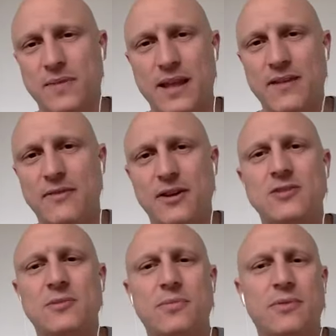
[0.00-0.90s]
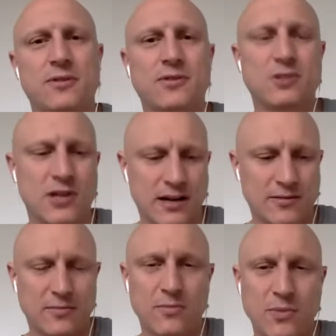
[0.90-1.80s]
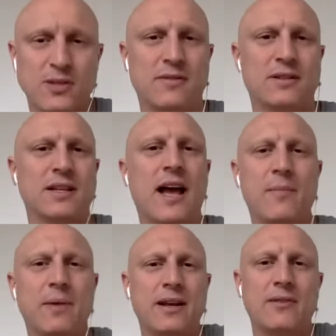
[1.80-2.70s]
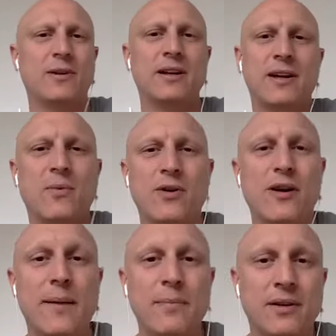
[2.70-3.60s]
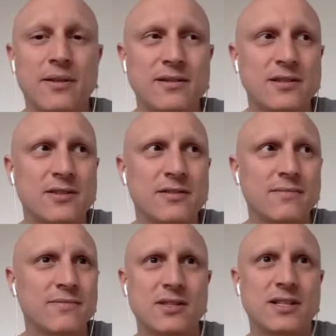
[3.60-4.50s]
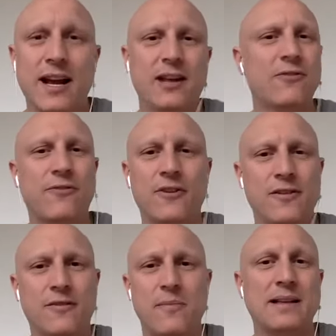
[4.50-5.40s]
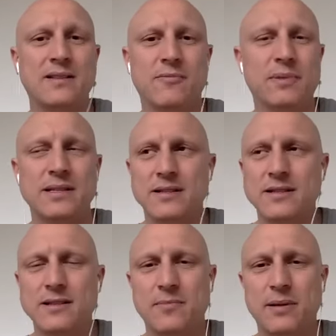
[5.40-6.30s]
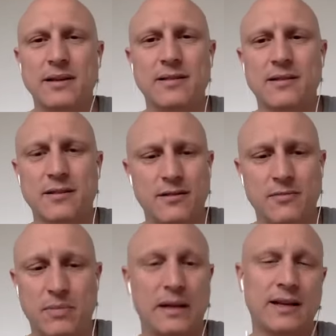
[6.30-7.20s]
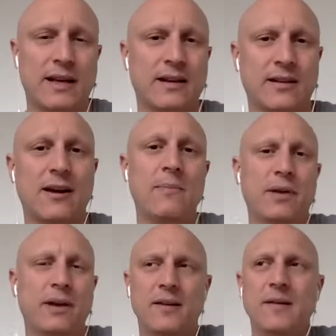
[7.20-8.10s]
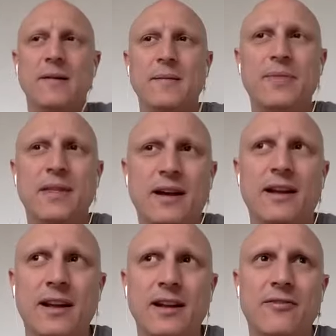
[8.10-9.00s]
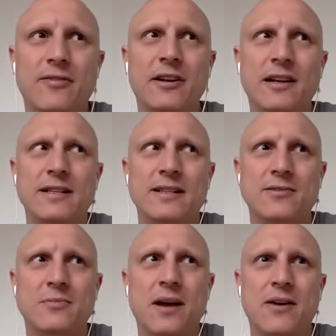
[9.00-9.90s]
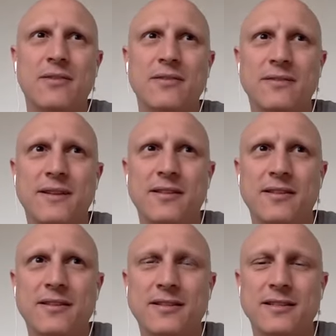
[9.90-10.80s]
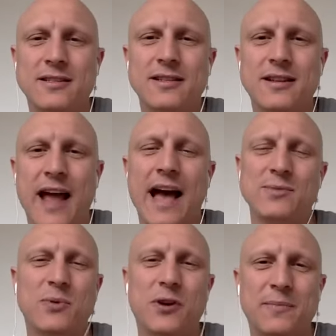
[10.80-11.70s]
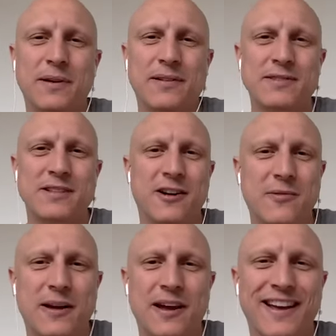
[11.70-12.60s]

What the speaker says: Every entrepreneur struggled most of the time, and then one day woke up and was standing in front of a massive business, building in the company, and then he realizes, wow, like it has worked, but it was a hard way.